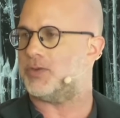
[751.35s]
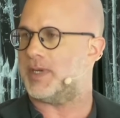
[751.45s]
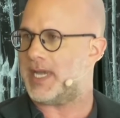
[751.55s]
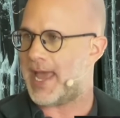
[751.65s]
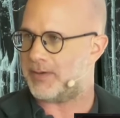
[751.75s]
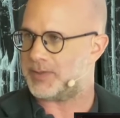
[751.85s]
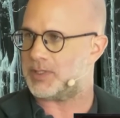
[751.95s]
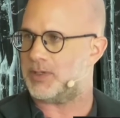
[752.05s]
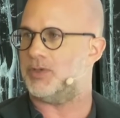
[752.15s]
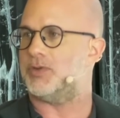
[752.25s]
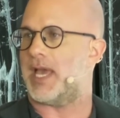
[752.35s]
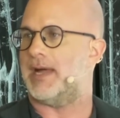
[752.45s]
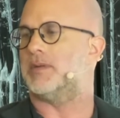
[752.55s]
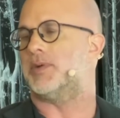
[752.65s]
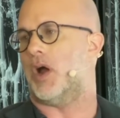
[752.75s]
to announce the new
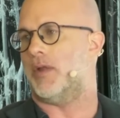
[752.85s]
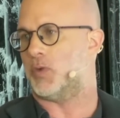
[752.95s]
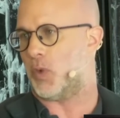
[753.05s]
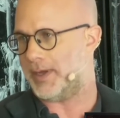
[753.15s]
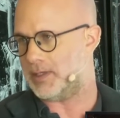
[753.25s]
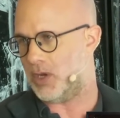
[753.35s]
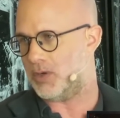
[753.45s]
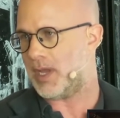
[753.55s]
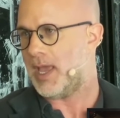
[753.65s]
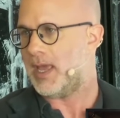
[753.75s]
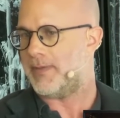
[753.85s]
caliber on the Royal Oak.